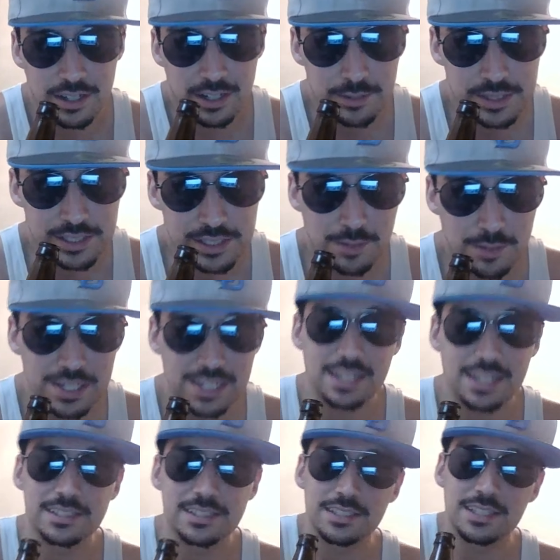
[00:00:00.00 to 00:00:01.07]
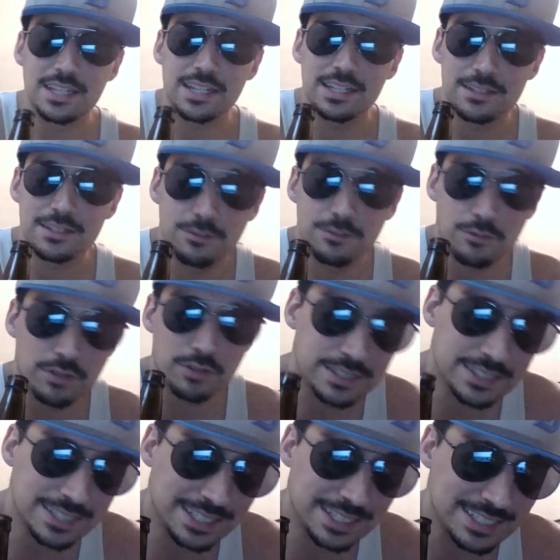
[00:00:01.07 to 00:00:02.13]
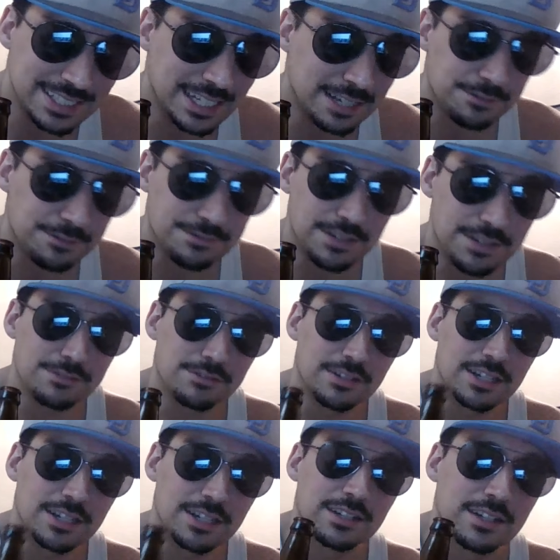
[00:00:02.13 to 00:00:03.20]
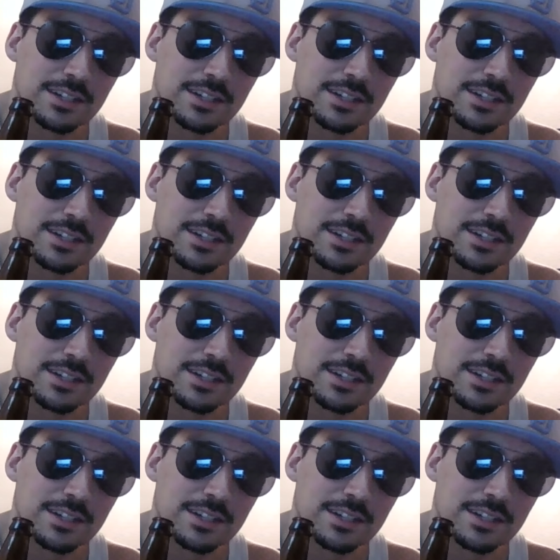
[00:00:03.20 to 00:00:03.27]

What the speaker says: He's coming in as a -168 favorite.